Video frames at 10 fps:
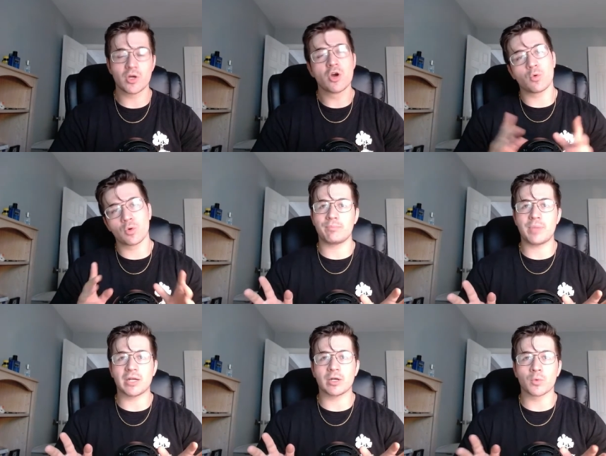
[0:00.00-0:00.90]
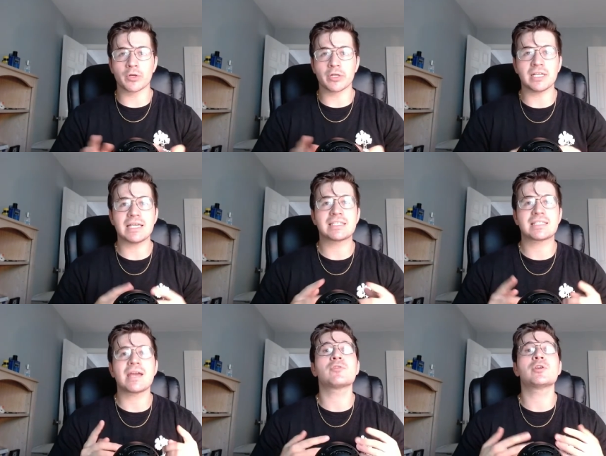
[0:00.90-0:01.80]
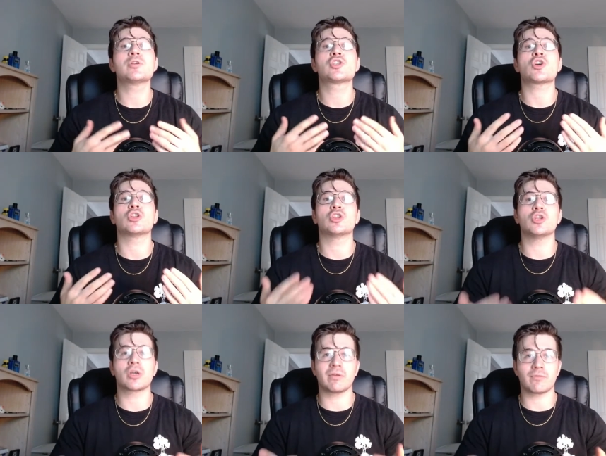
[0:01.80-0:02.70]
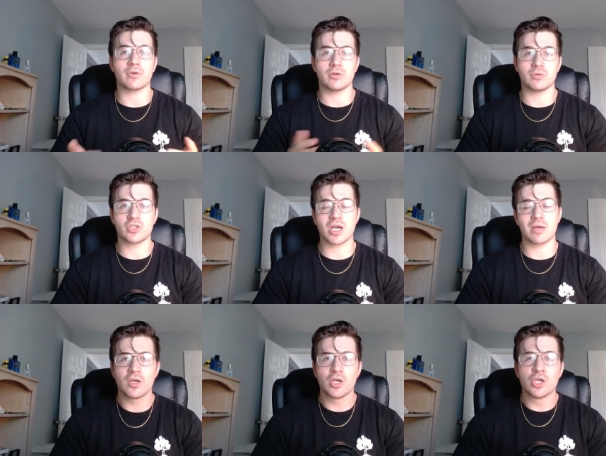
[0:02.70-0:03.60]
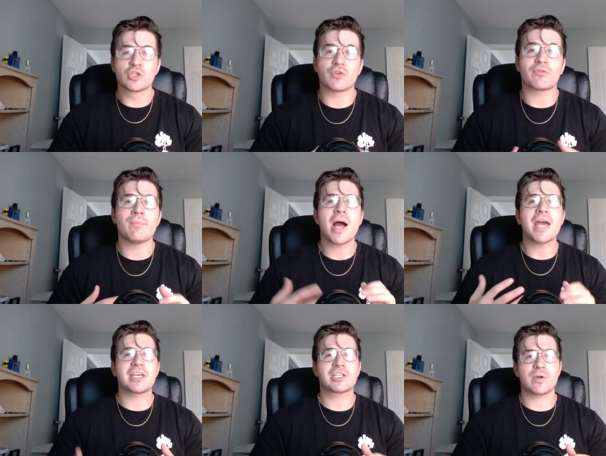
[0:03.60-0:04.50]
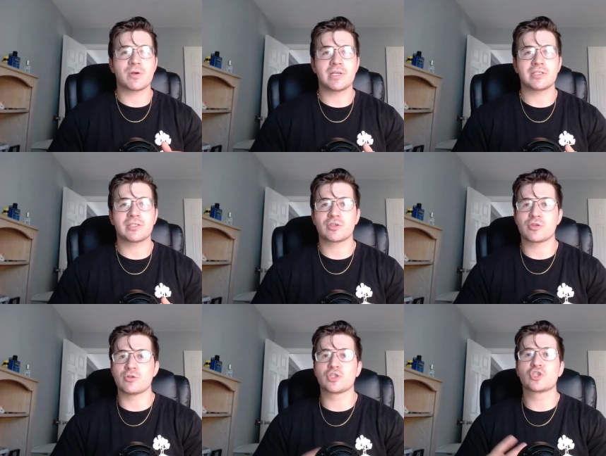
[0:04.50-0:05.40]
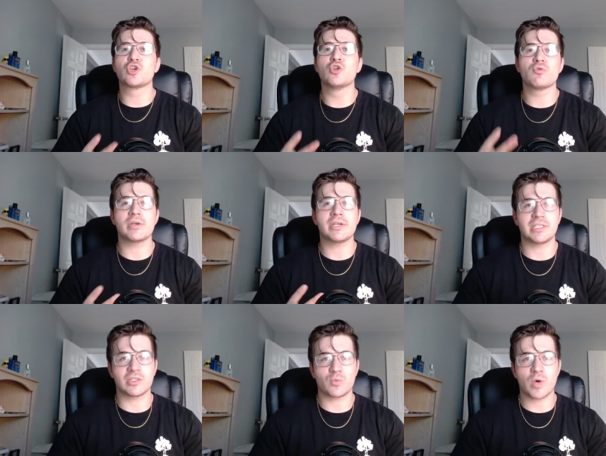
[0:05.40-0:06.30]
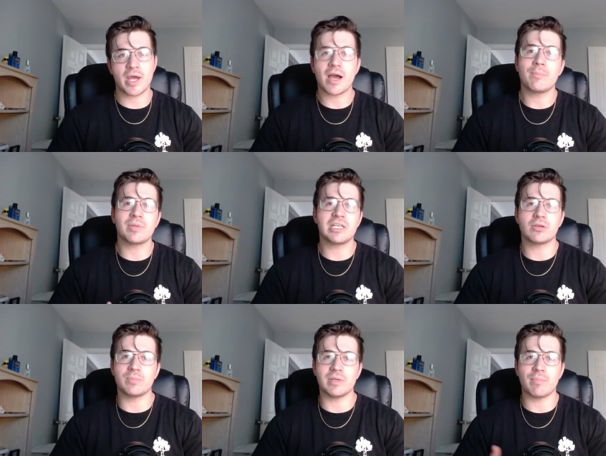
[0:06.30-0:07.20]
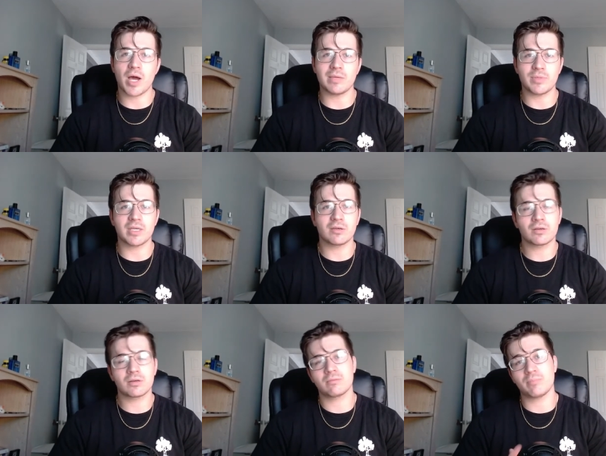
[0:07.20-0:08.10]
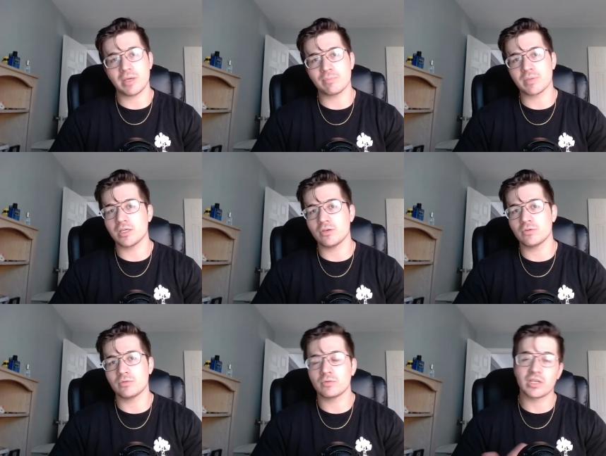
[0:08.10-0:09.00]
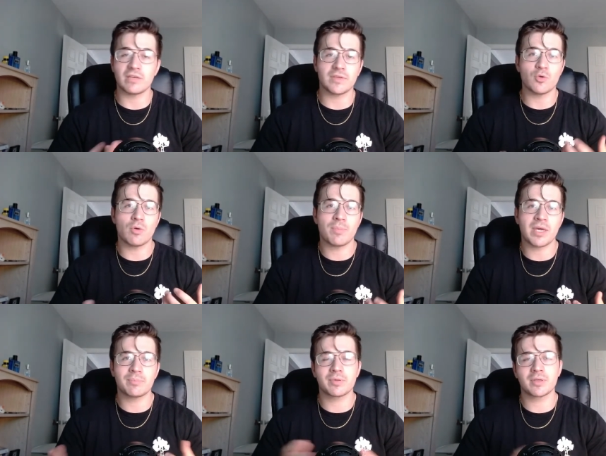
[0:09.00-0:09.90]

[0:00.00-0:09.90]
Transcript: or better worded, it's time for you to start looking for a new job. So from my experience, there's two reasons why a company could be piping, pipping you, giving you a pip.